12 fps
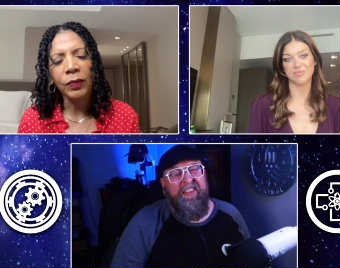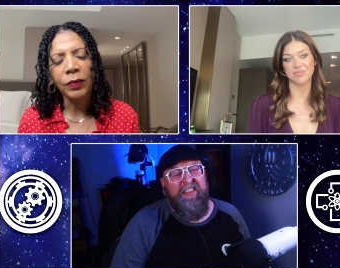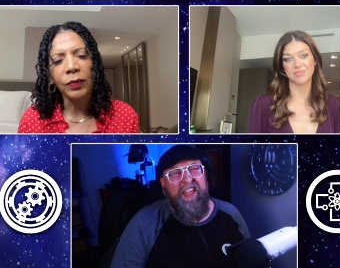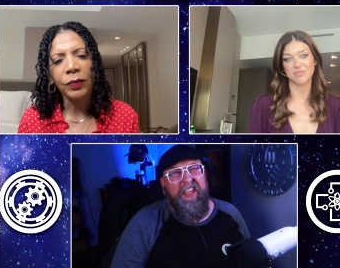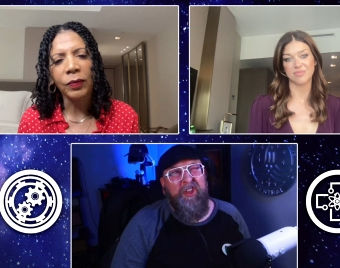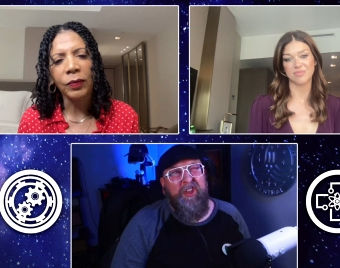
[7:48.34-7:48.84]

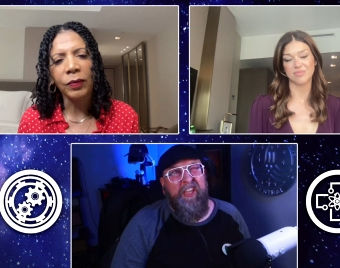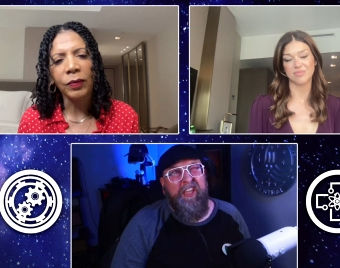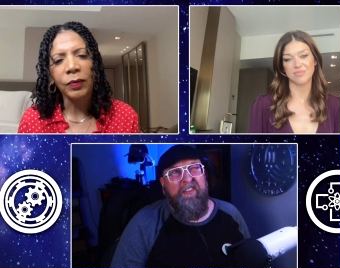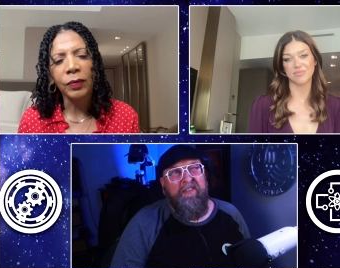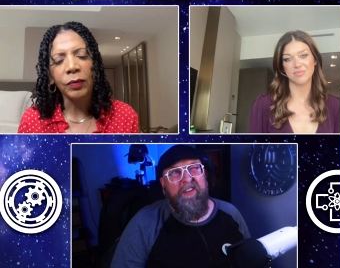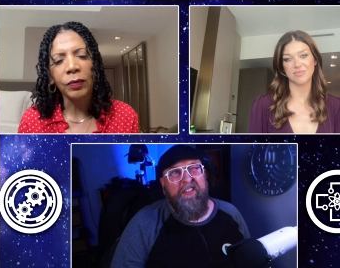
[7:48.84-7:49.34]
Speaker 1: you could
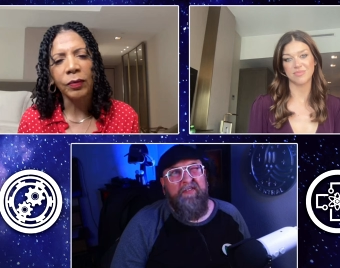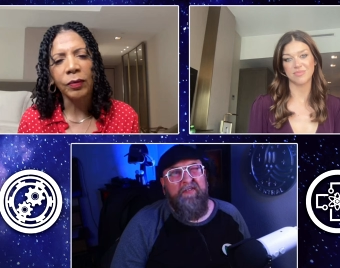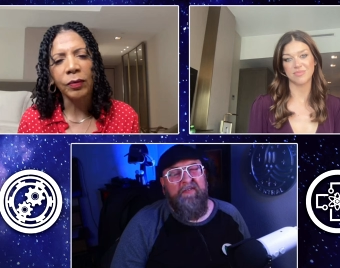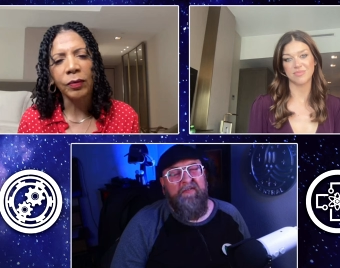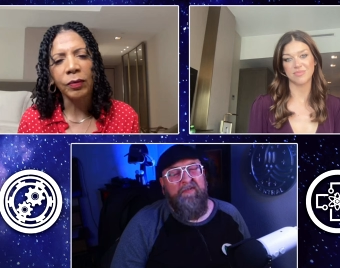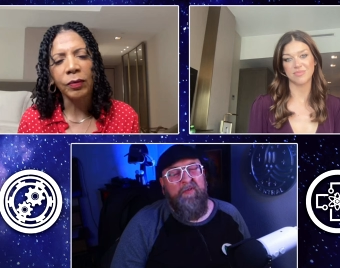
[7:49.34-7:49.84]
give us
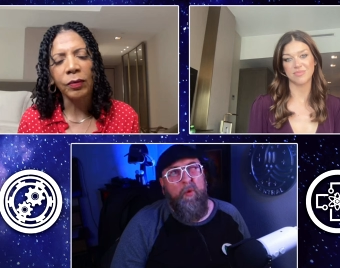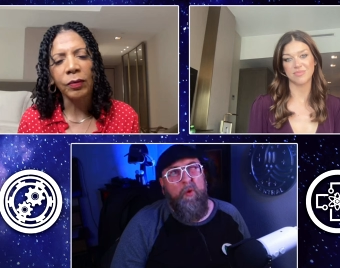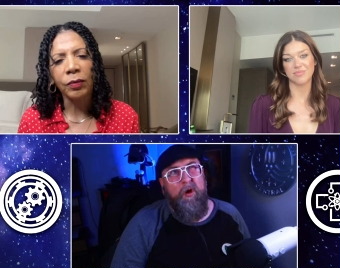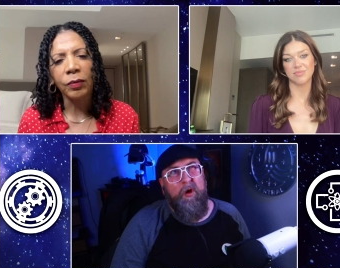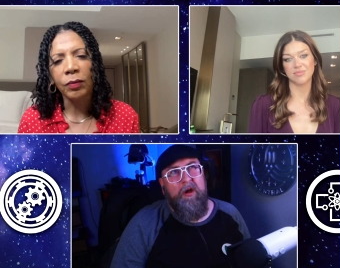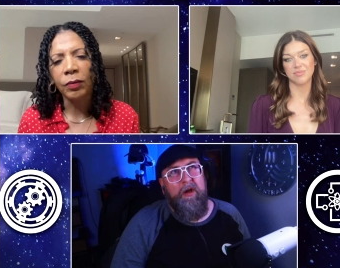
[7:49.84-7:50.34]

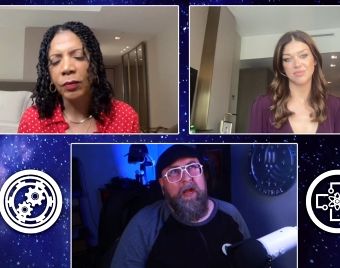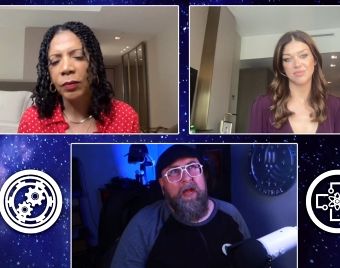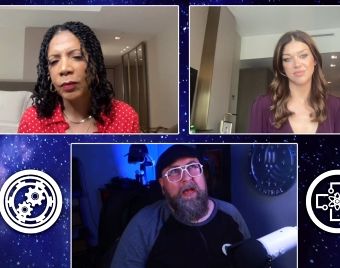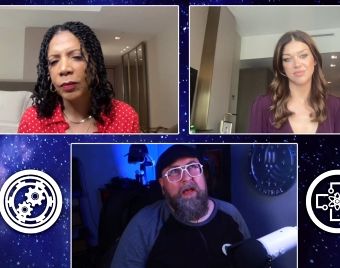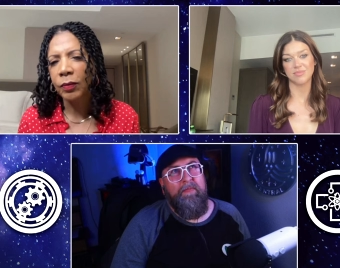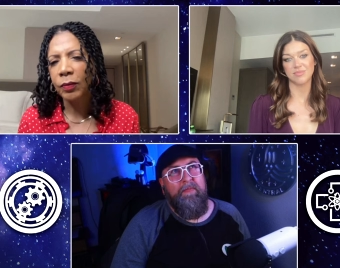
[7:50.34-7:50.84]
for
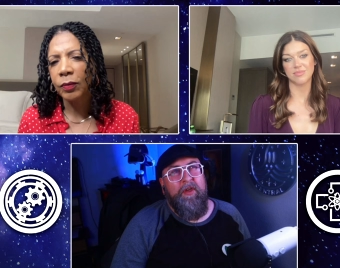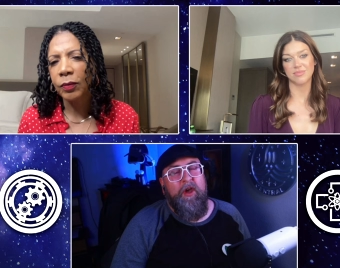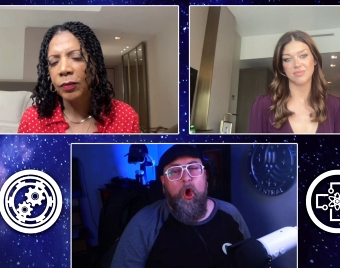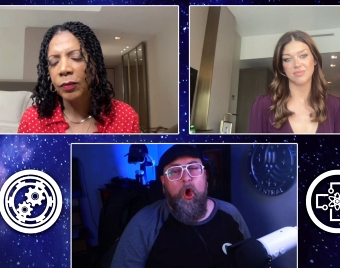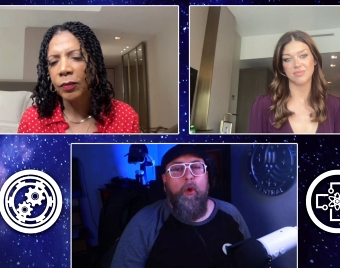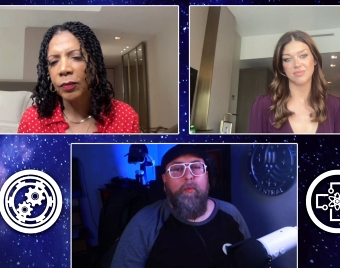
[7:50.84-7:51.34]
the
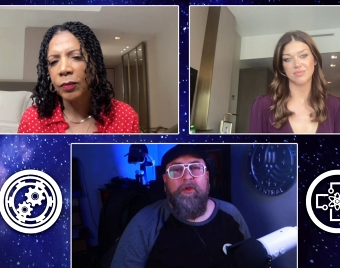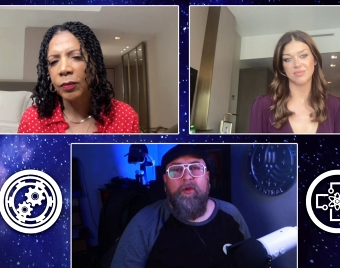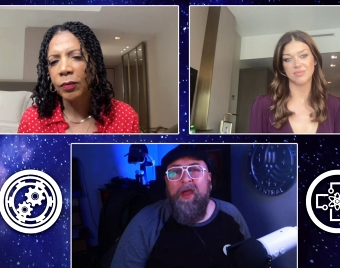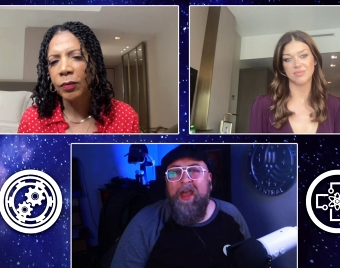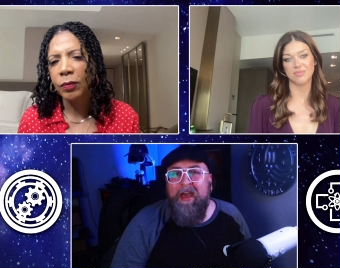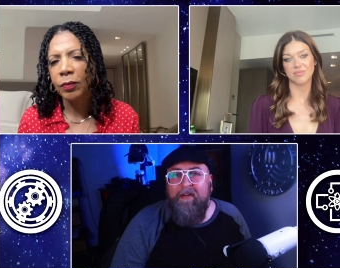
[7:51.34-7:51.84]
hope
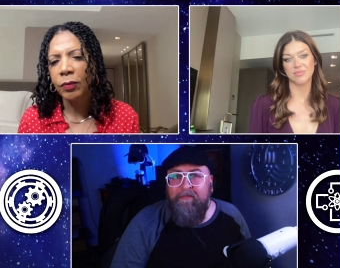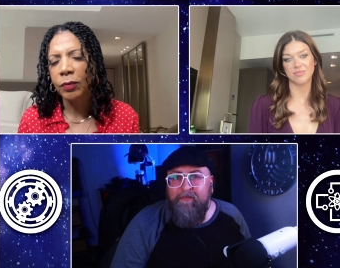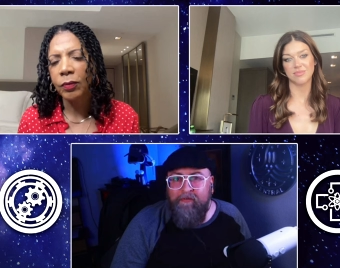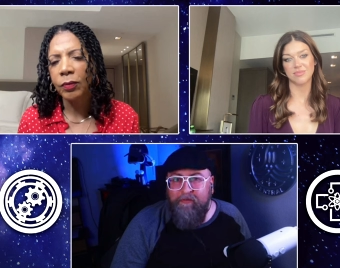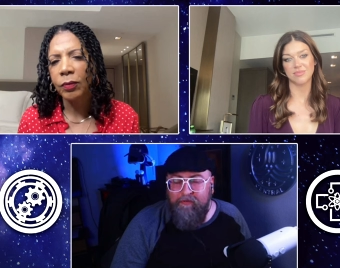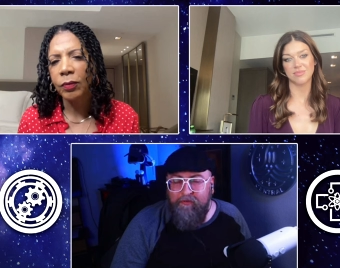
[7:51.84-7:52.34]
you have
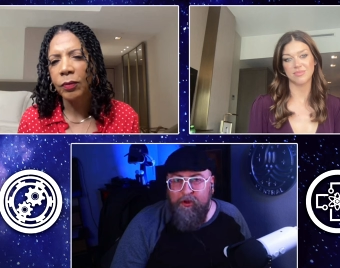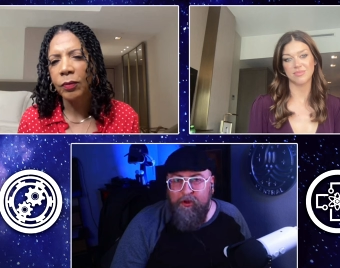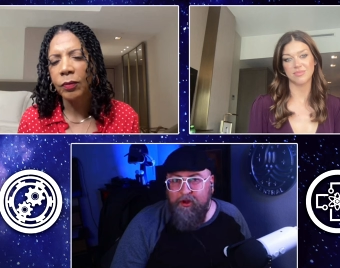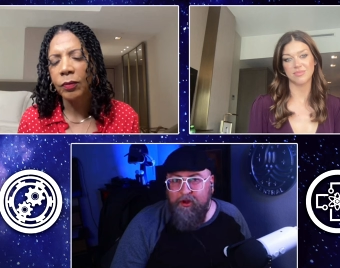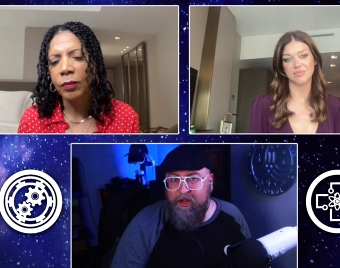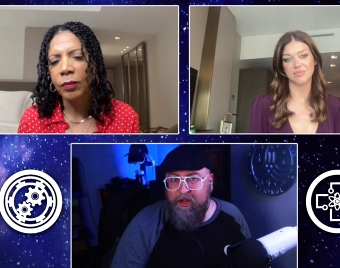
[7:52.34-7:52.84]
for
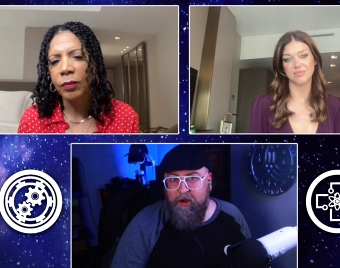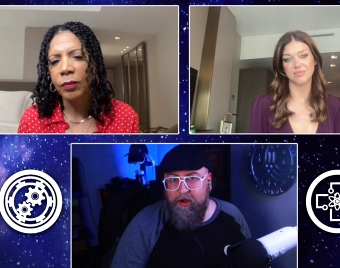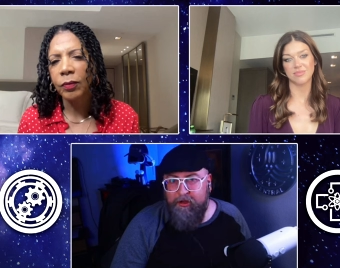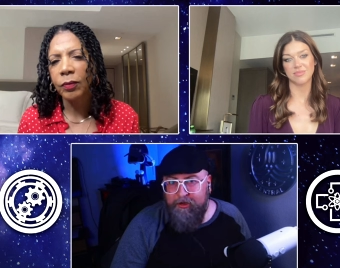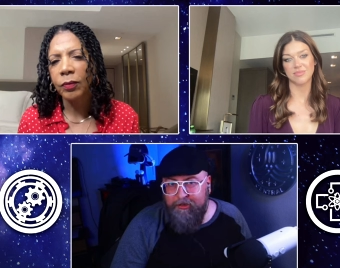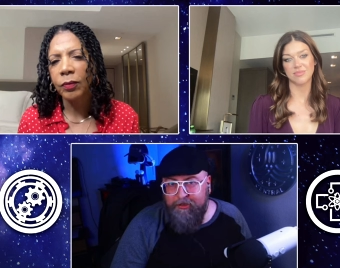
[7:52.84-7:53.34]
your
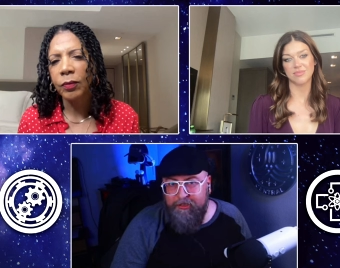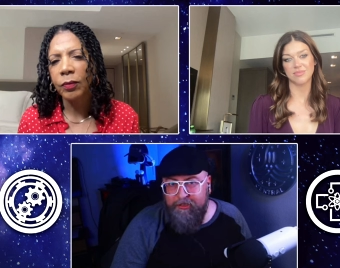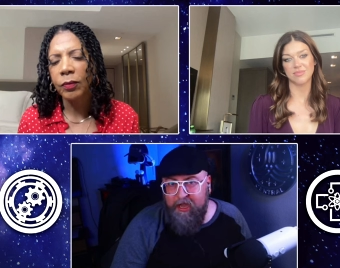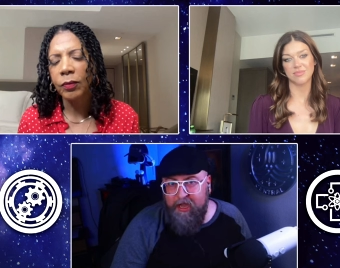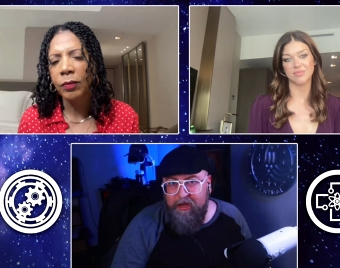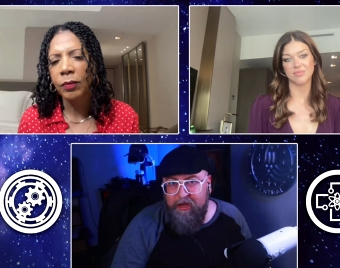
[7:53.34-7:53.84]
characters
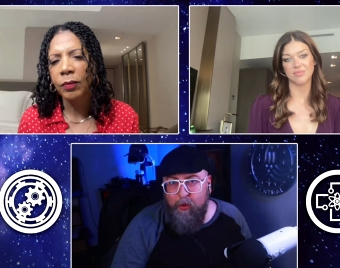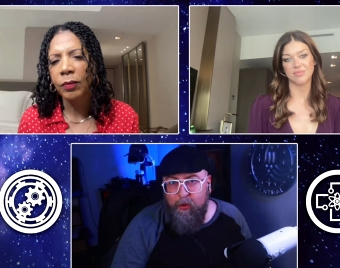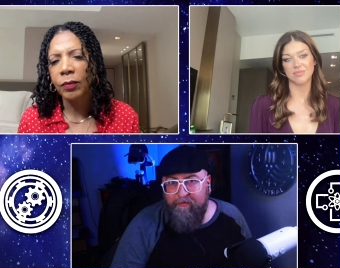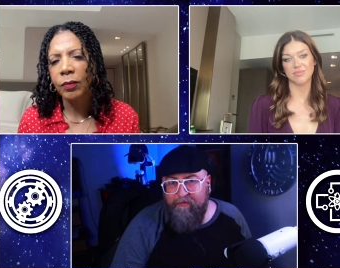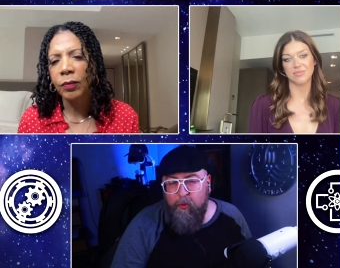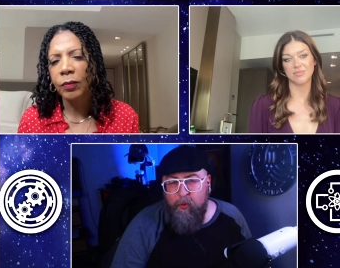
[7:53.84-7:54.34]

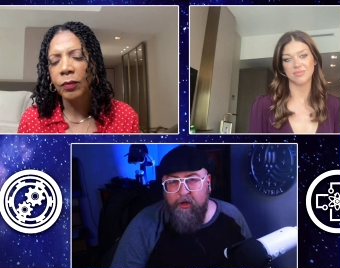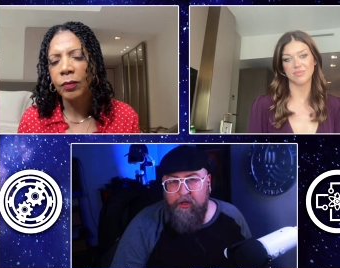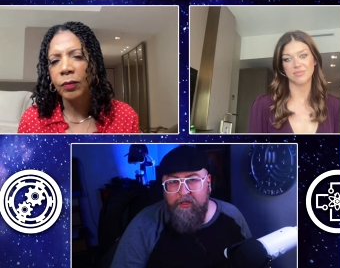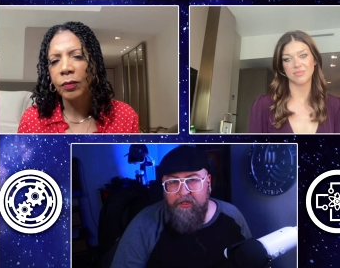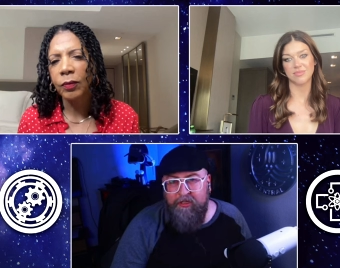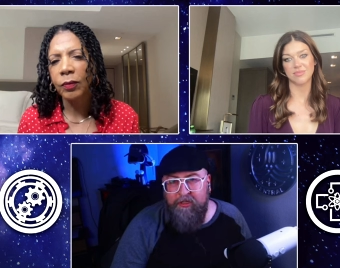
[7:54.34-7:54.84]
going forward
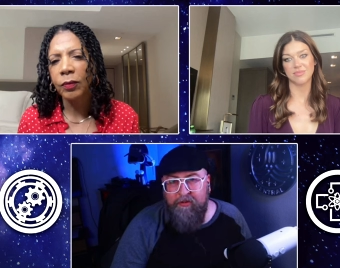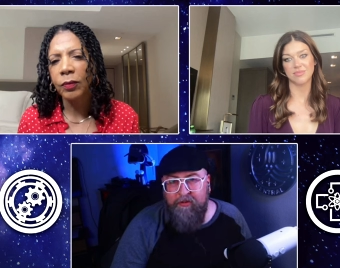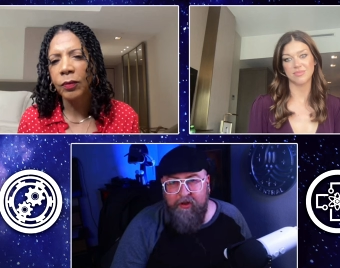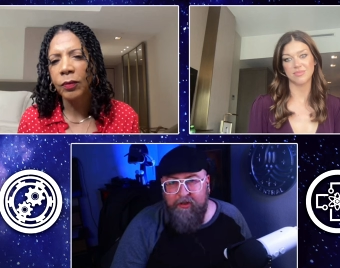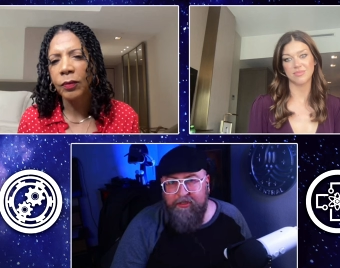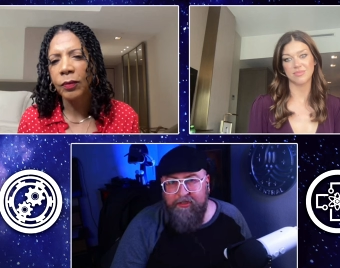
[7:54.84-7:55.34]
in this
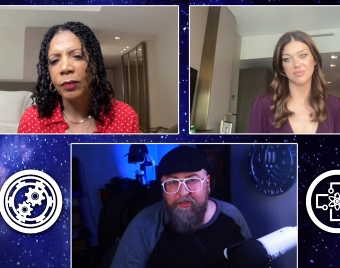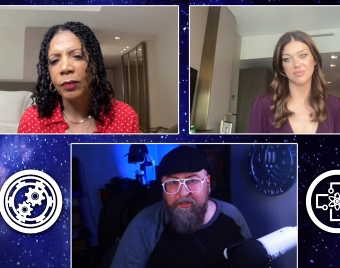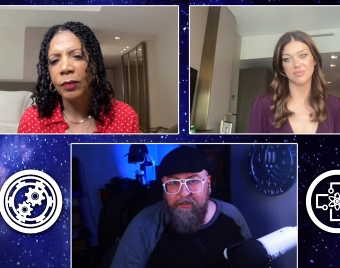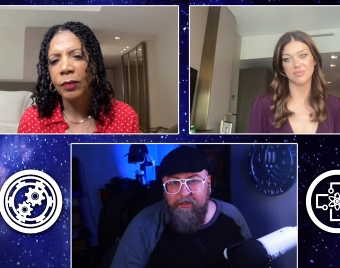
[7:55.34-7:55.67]
universe?